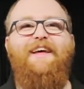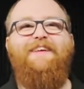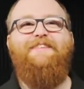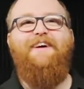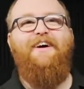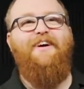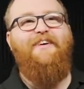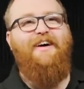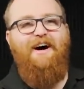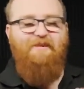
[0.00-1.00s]

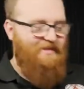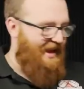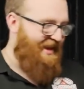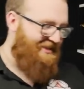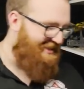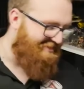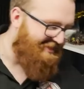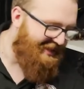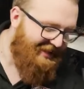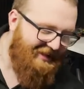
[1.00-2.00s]
so uh, yeah, it's,
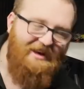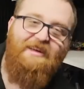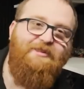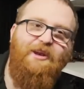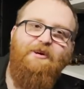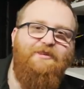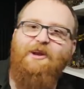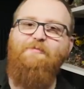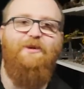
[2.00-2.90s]
it's no, there's no